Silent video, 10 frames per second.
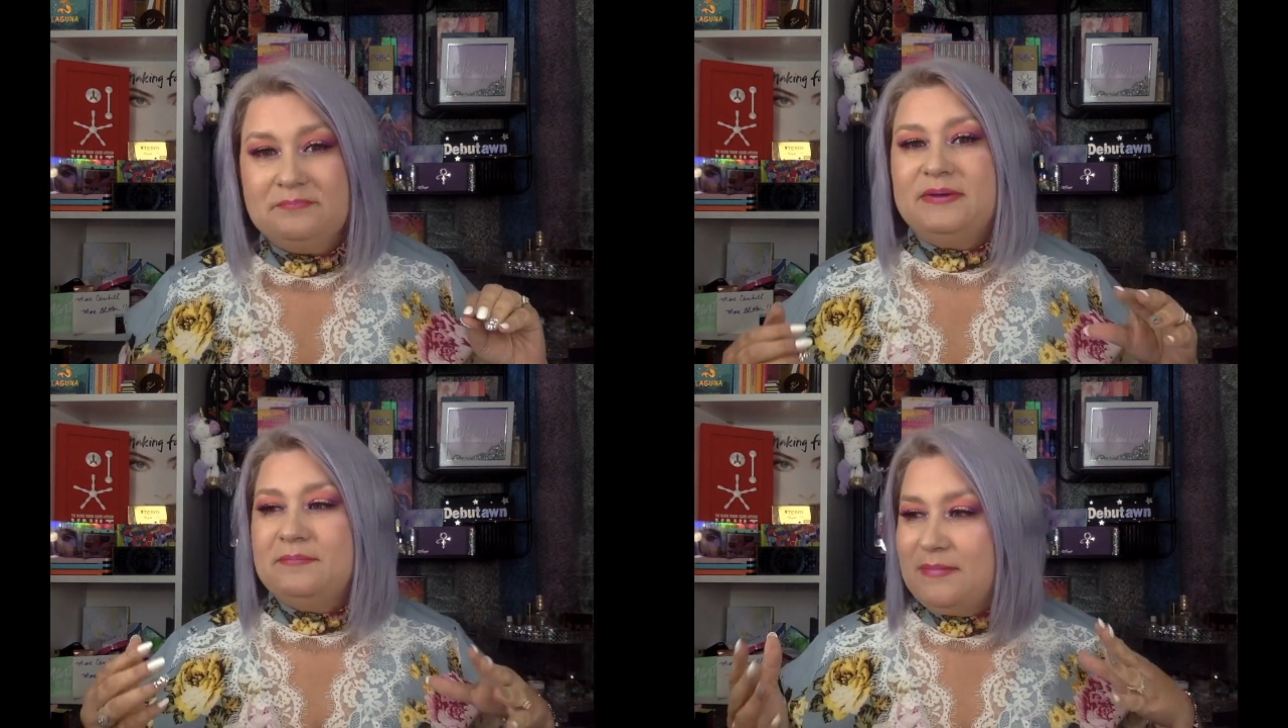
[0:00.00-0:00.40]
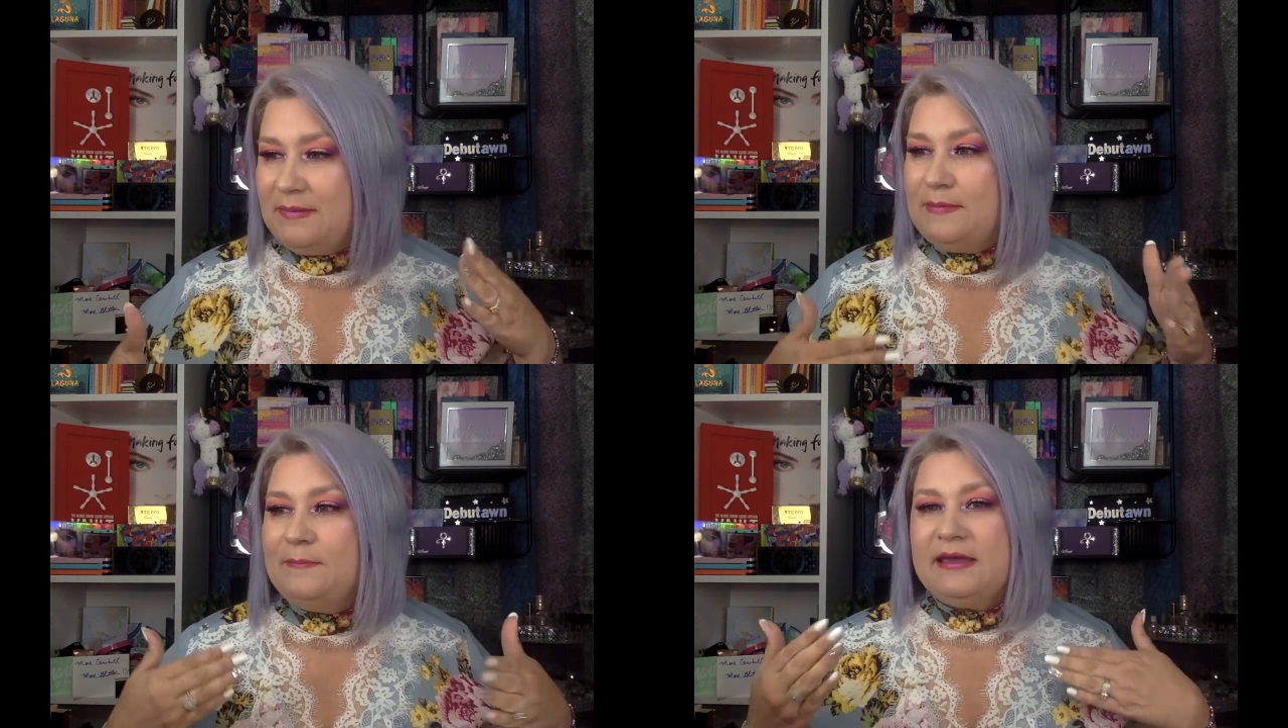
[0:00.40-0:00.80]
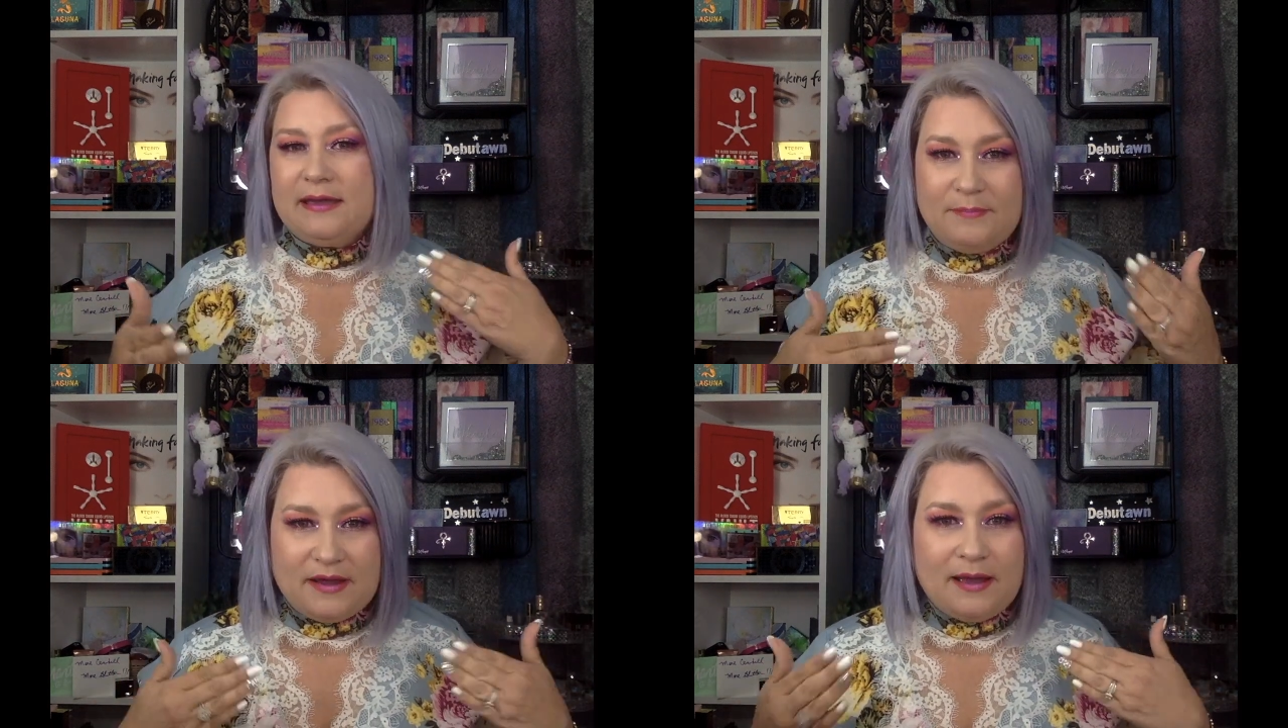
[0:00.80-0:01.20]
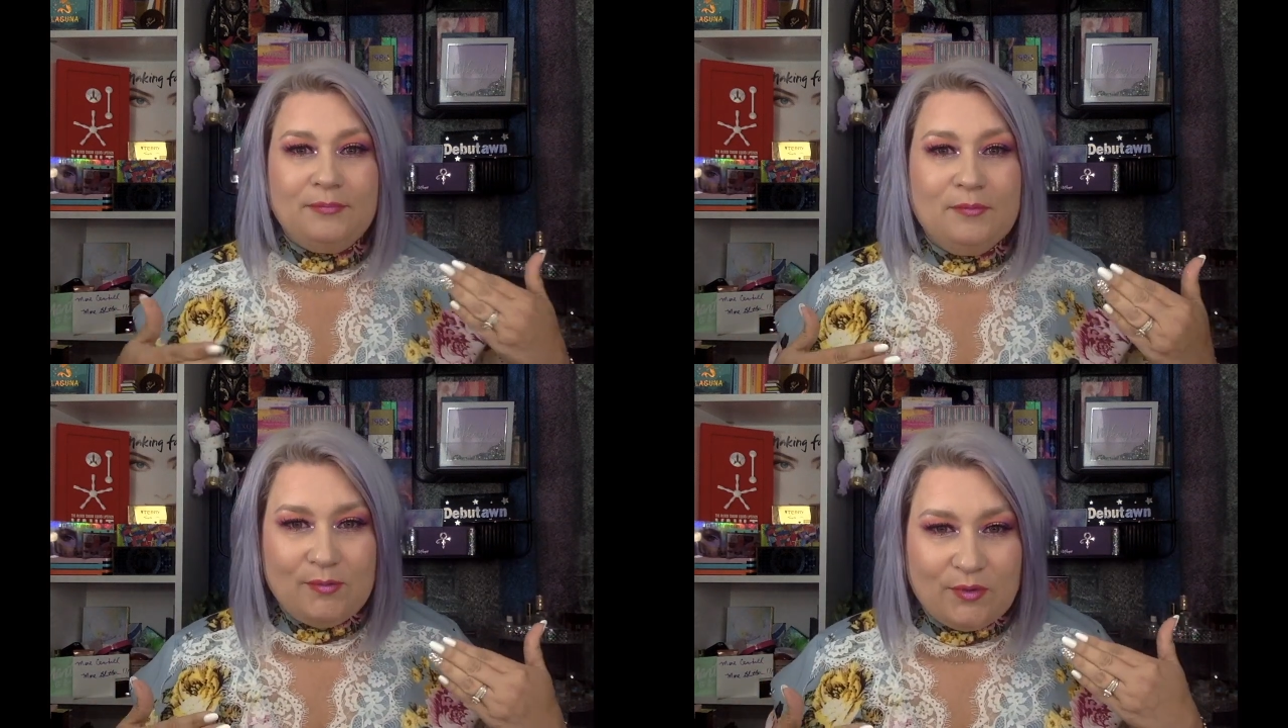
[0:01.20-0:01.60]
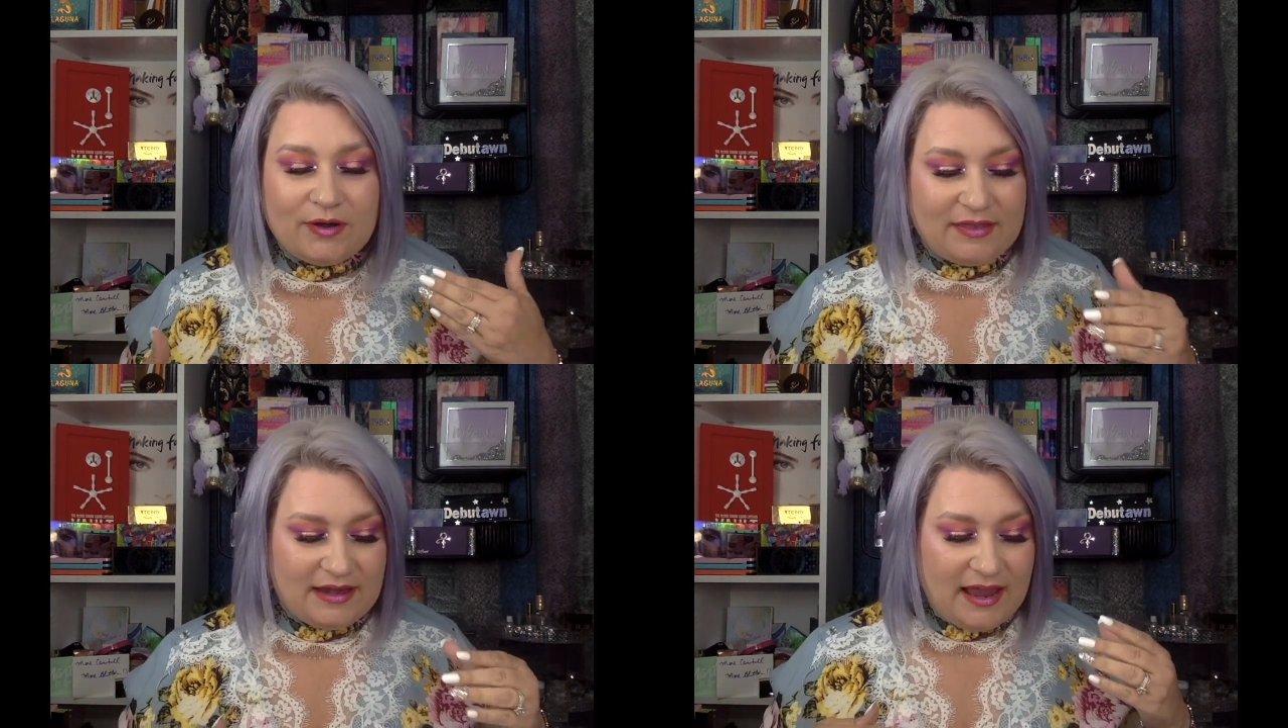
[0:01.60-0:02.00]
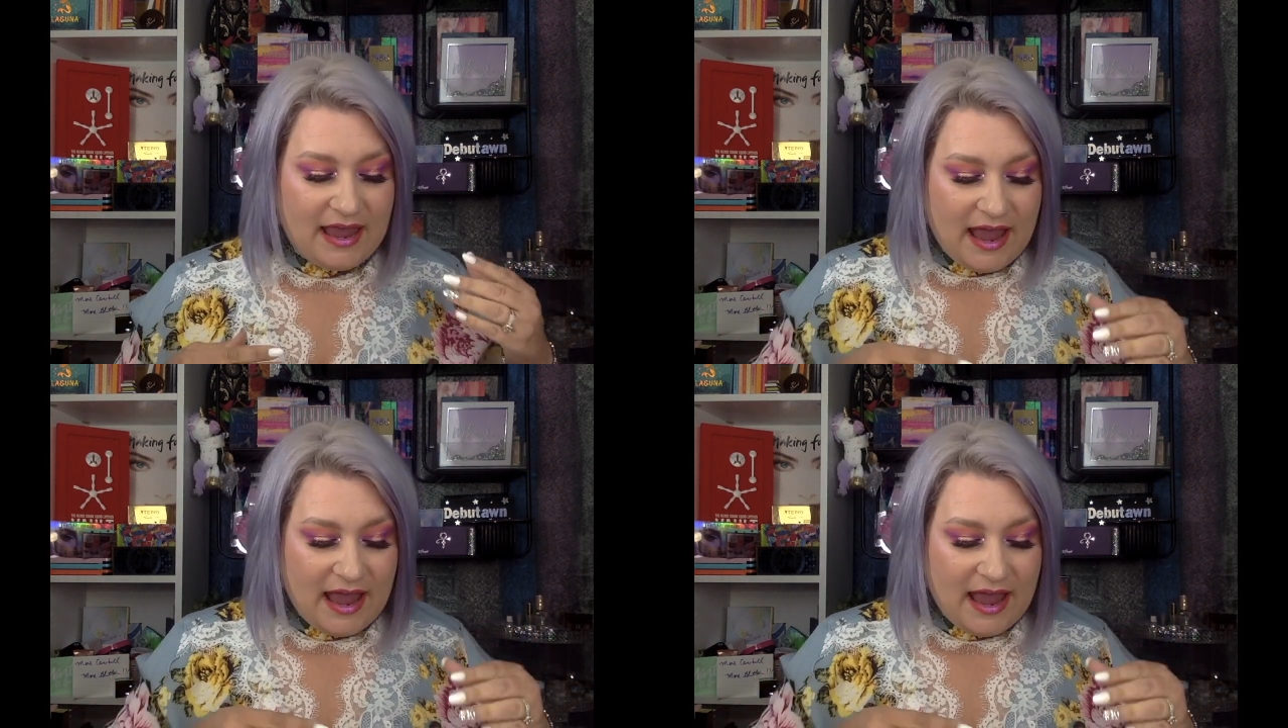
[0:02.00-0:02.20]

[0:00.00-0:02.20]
but maybe pick up a couple more that